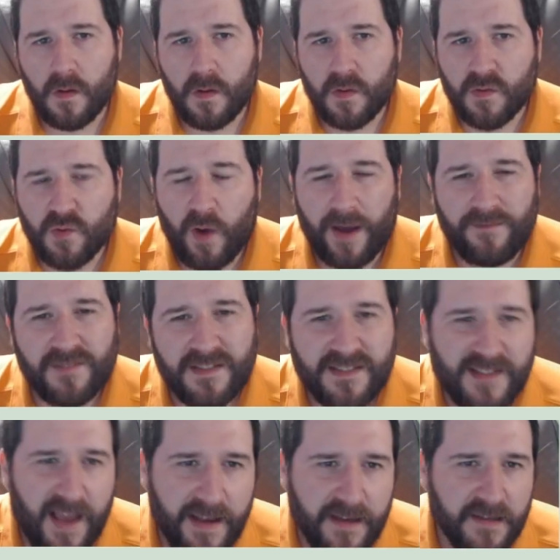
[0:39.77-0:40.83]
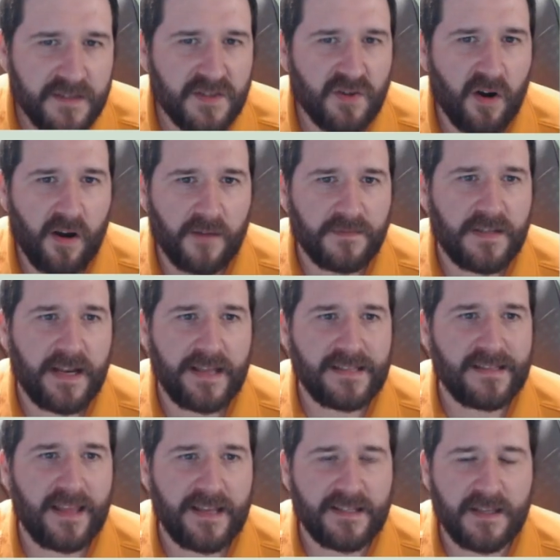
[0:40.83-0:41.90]
So I've decided to start off today's
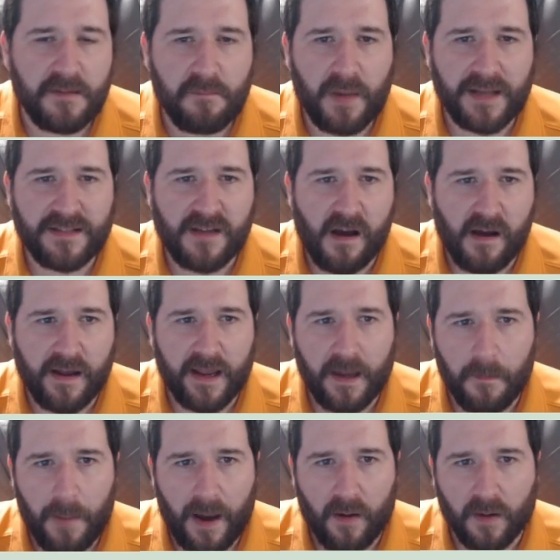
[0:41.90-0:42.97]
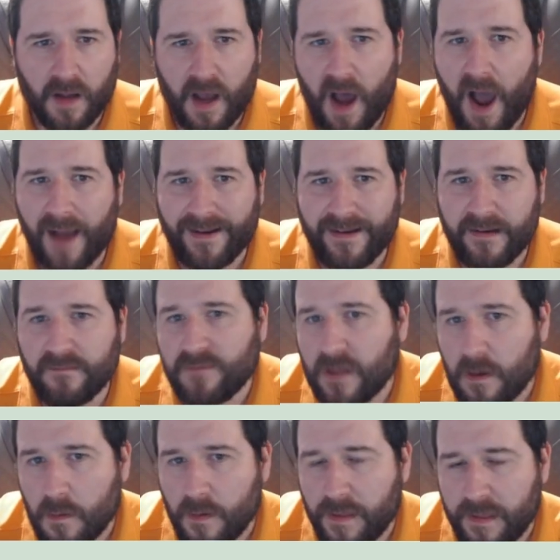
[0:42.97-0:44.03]
lesson by talking about cognitive
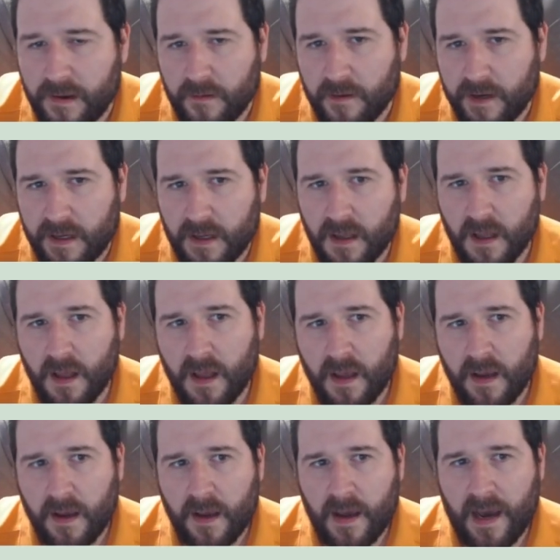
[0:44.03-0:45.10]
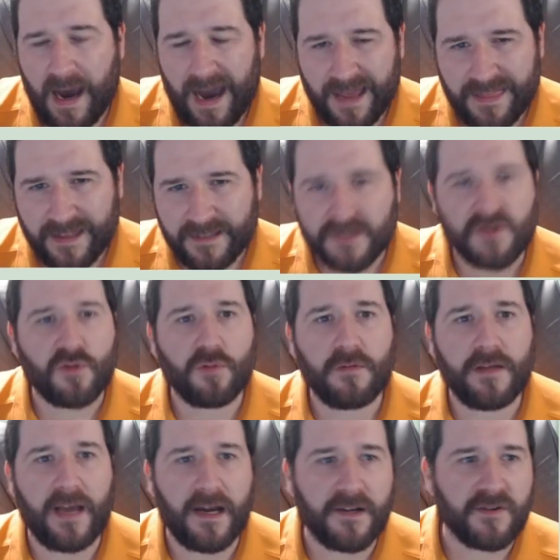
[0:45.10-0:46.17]
load theory. I think to
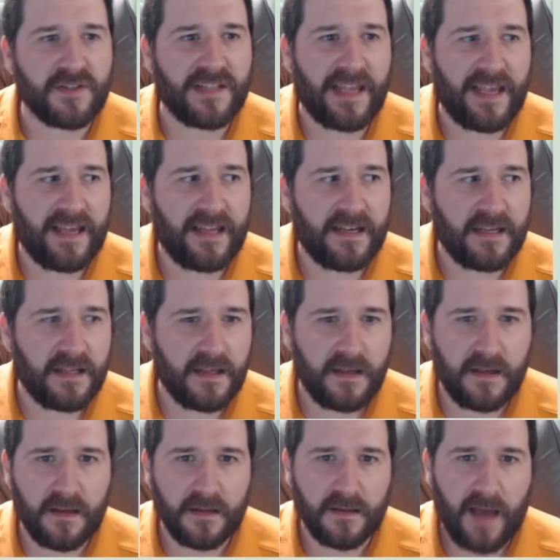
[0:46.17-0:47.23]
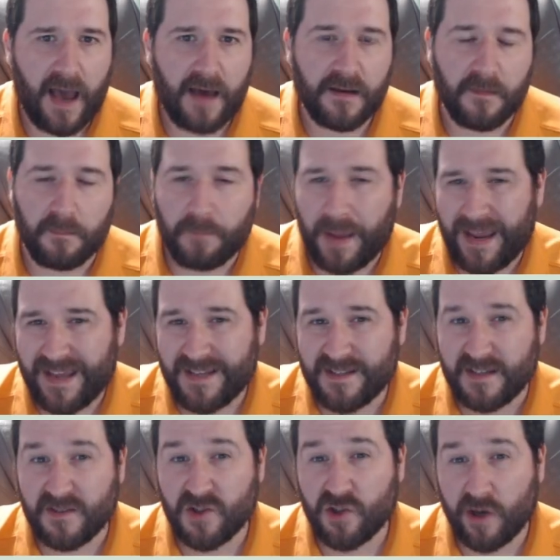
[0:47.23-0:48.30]
truly understand how to pace
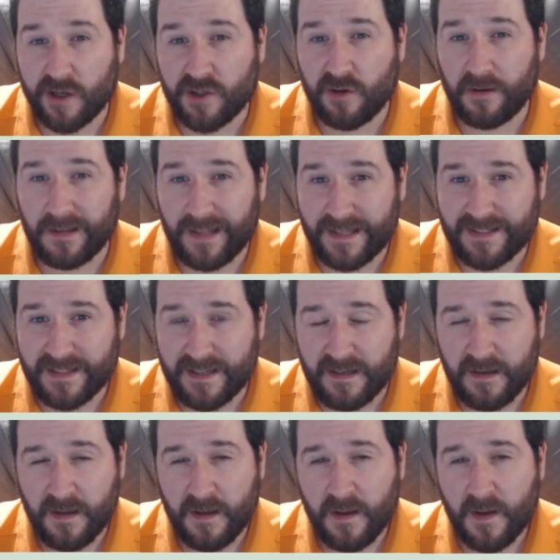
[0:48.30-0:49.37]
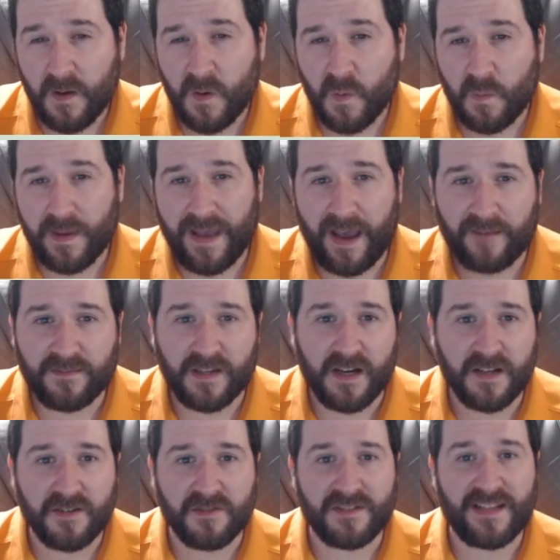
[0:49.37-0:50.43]
and structure a lesson, we have to
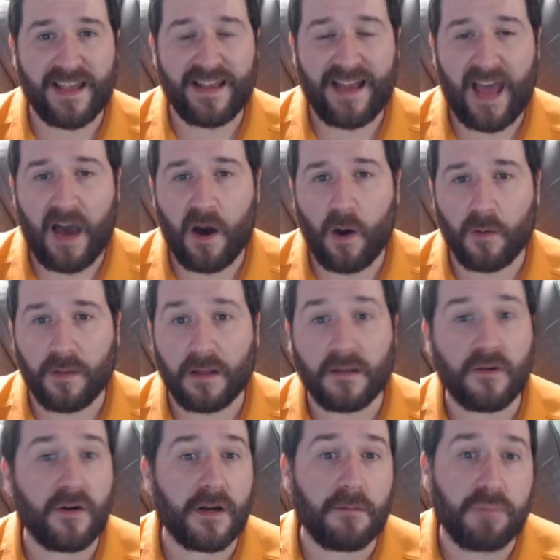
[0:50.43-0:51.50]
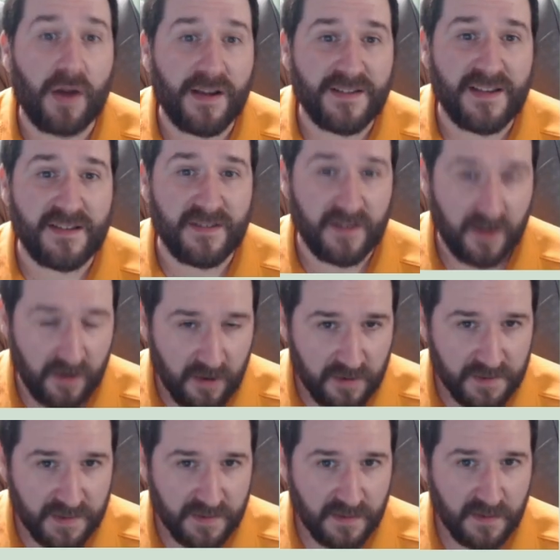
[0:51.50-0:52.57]
understand how the learning process
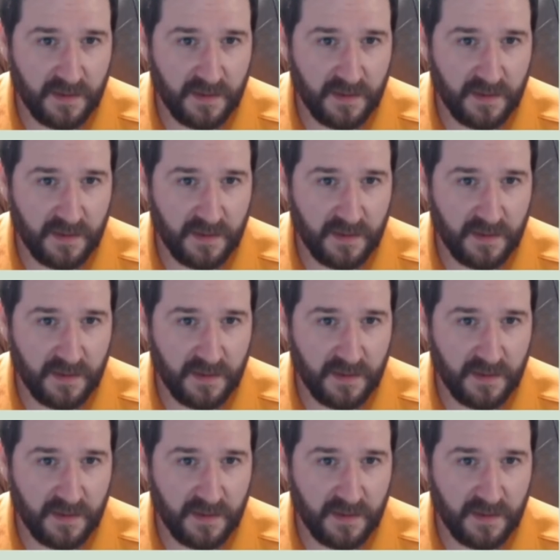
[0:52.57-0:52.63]
occurs.